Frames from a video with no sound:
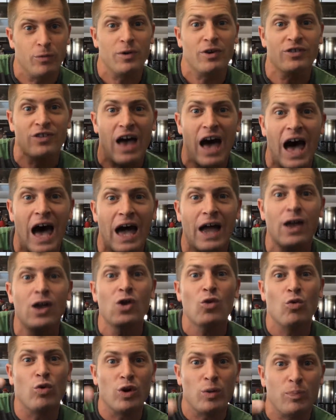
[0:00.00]
because I
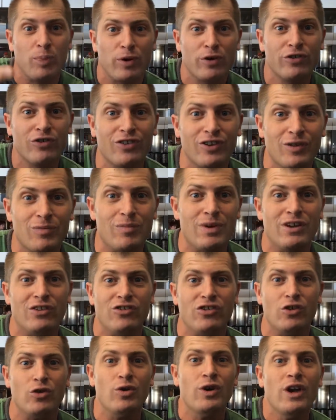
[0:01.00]
want to personally
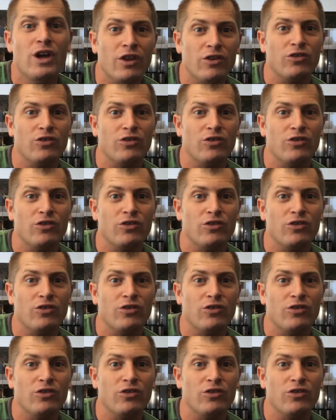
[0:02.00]
meet you.